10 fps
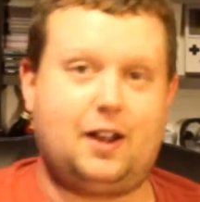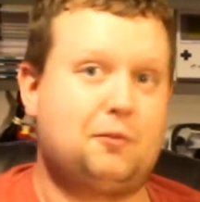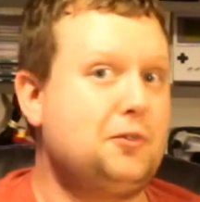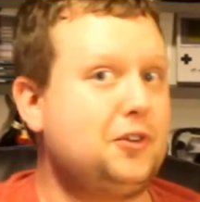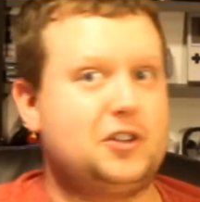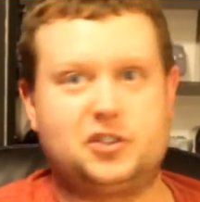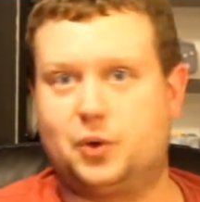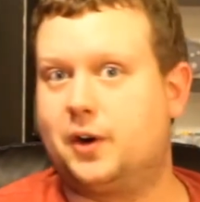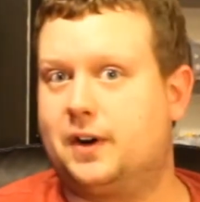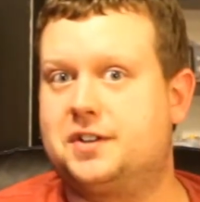I really
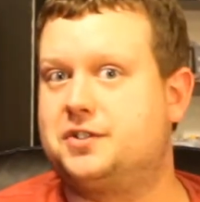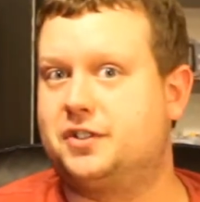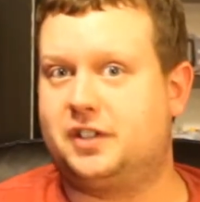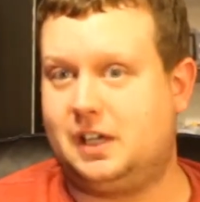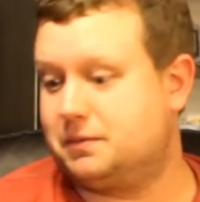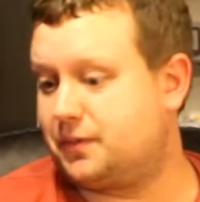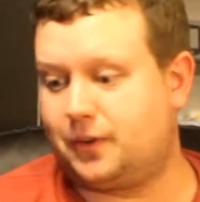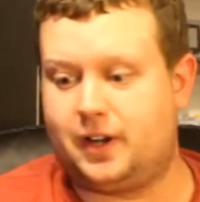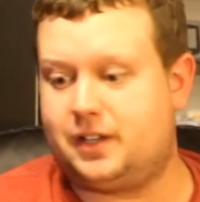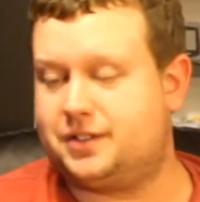enjoy wrestling games
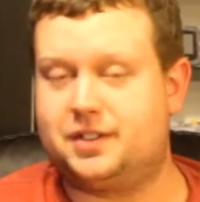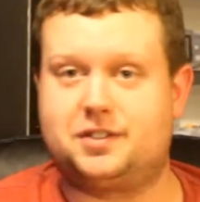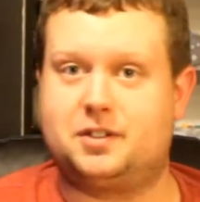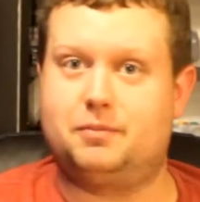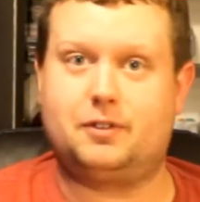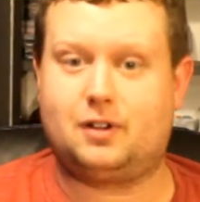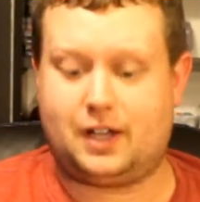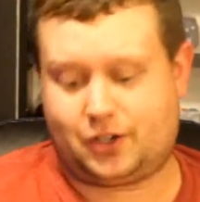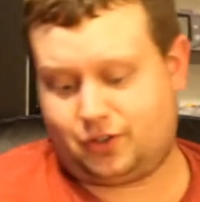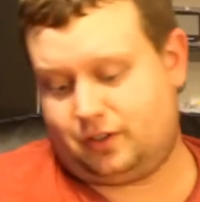for any system. They're
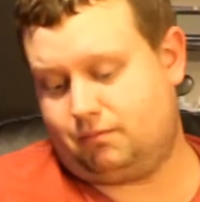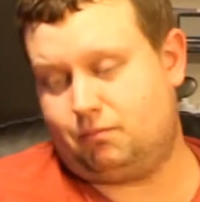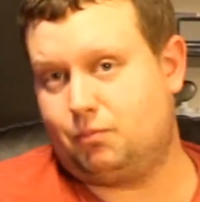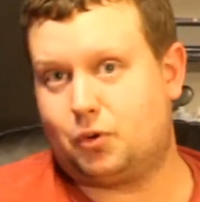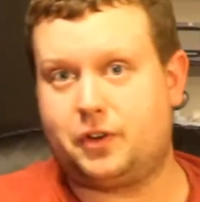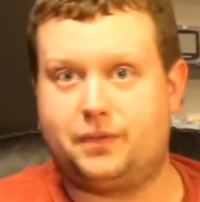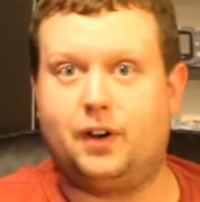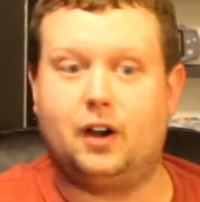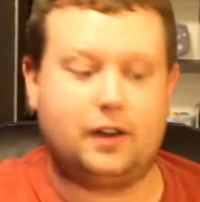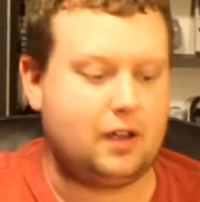actually pretty
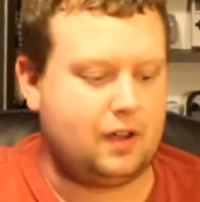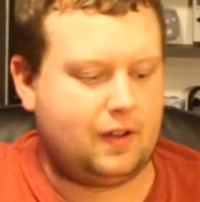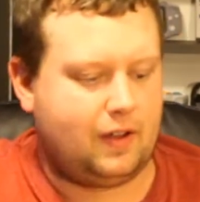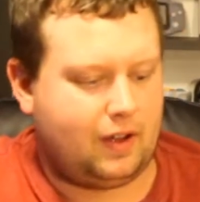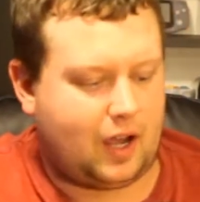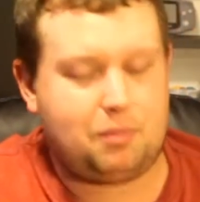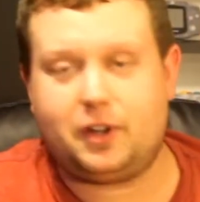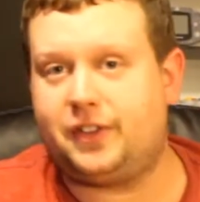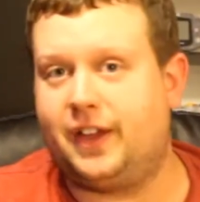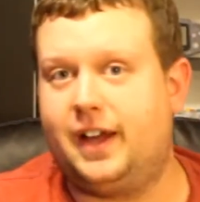fun. I
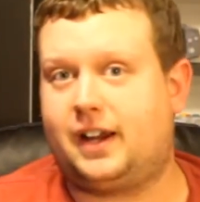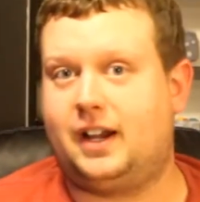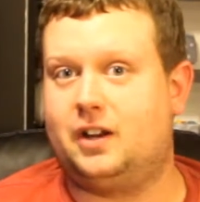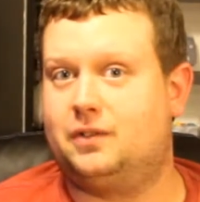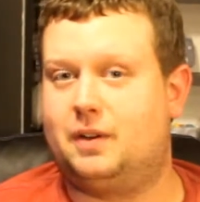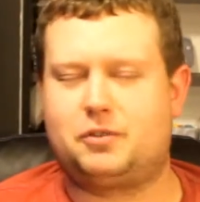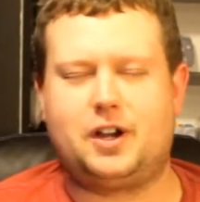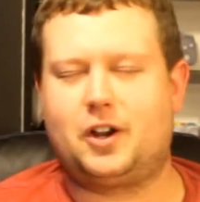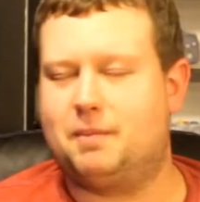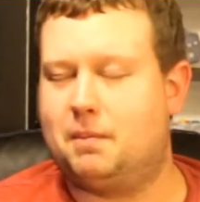played the heck out of, I'm
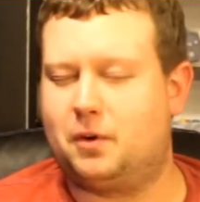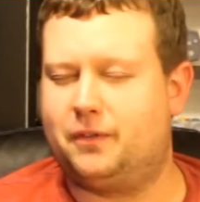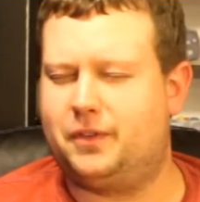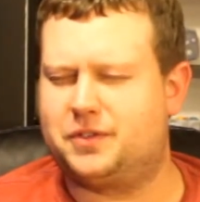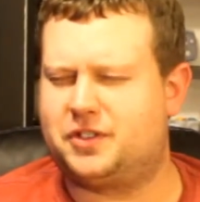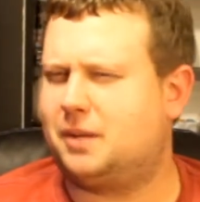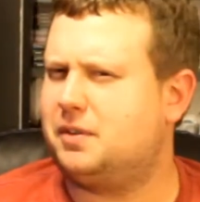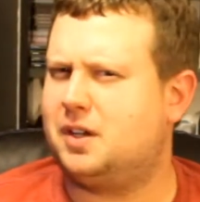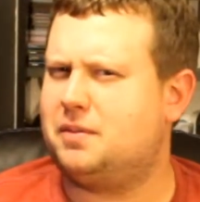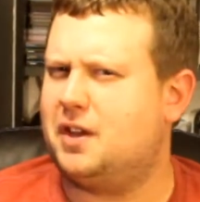trying to remember if it's
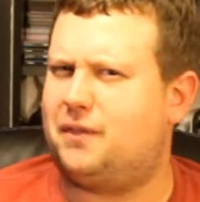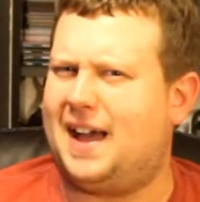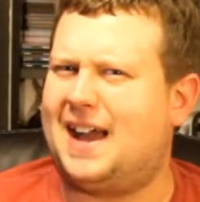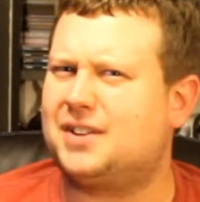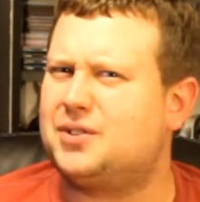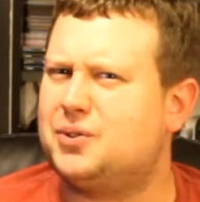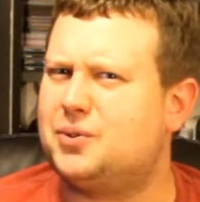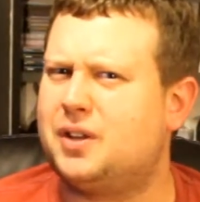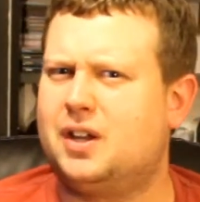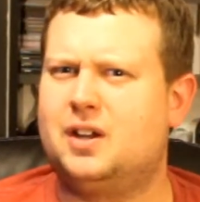WWF
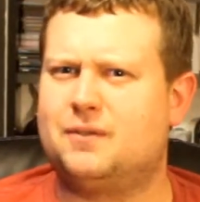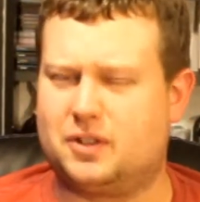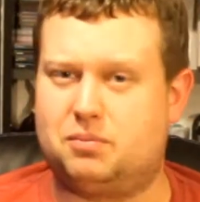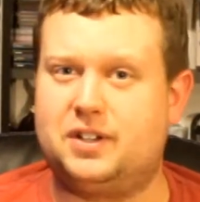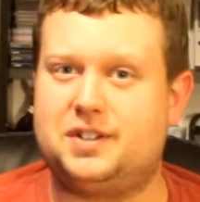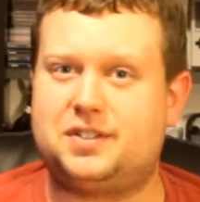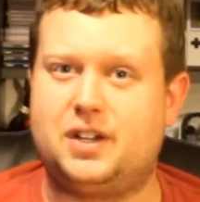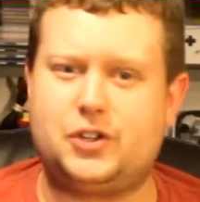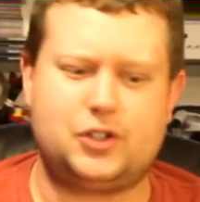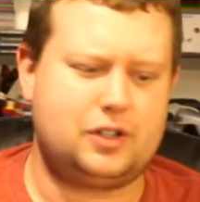Attitude for the
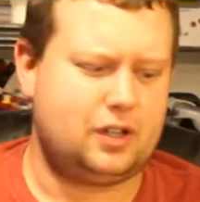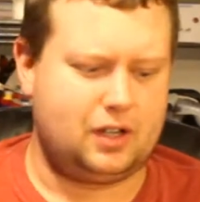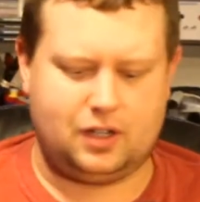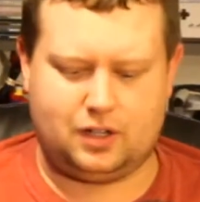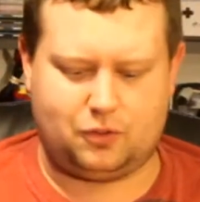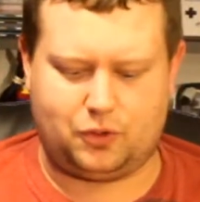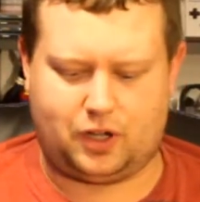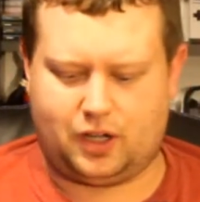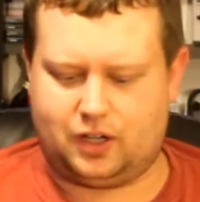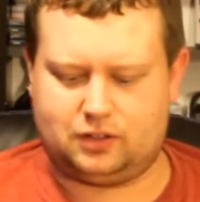PlayStation.
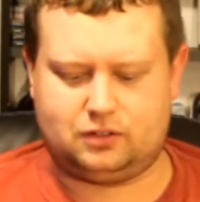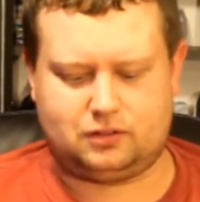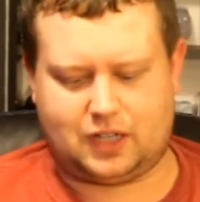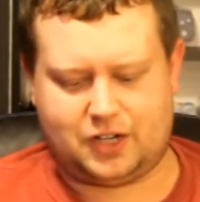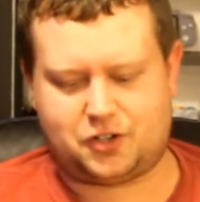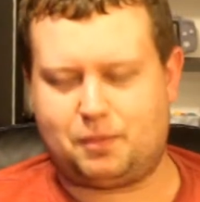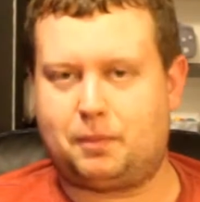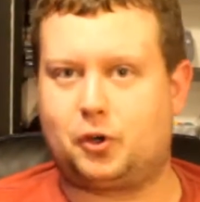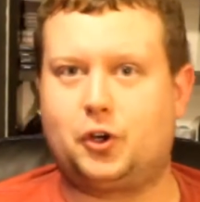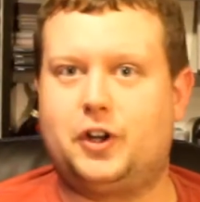I just
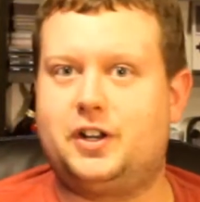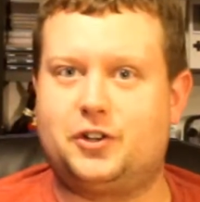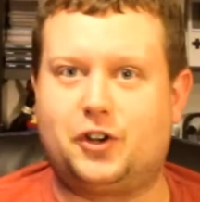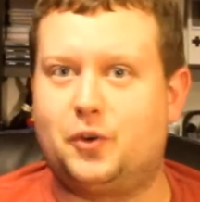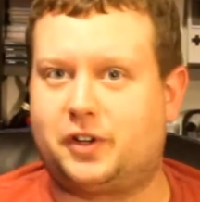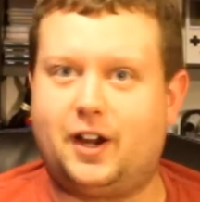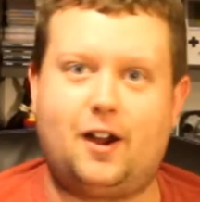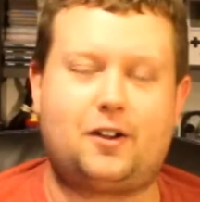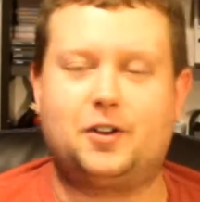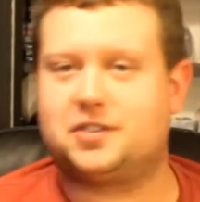remember creating your own
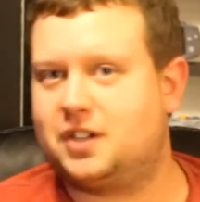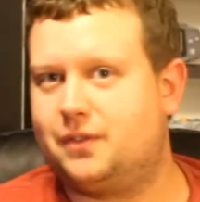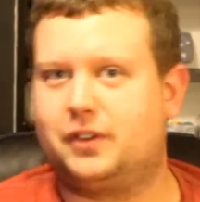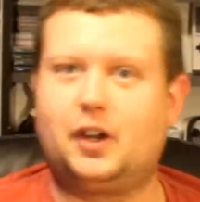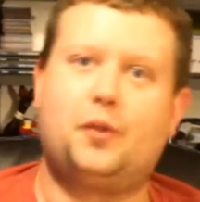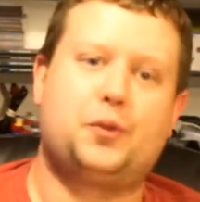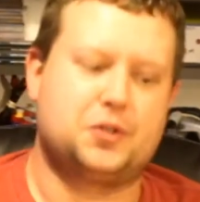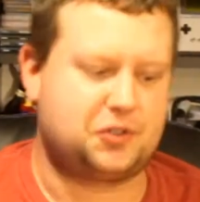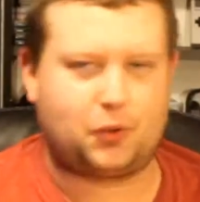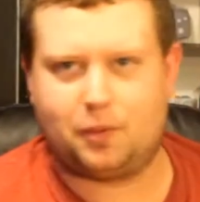character and stuff and going through
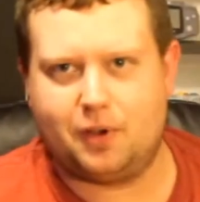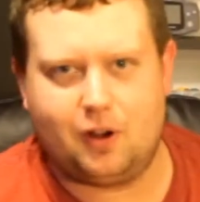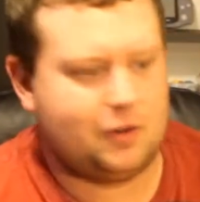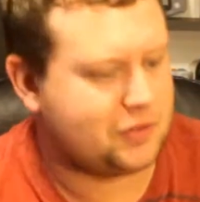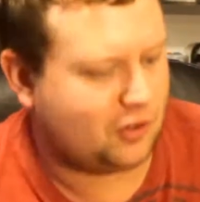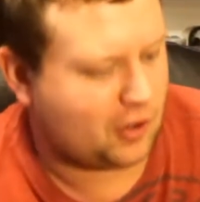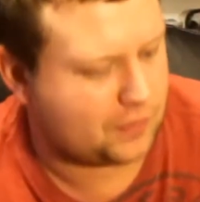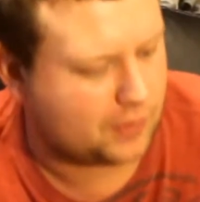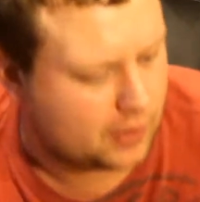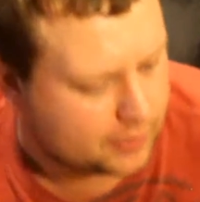a story mode, and it was a lot of
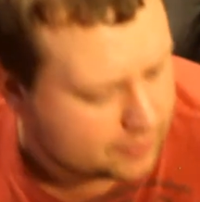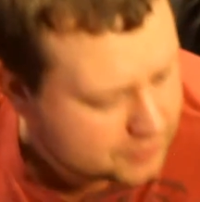fun.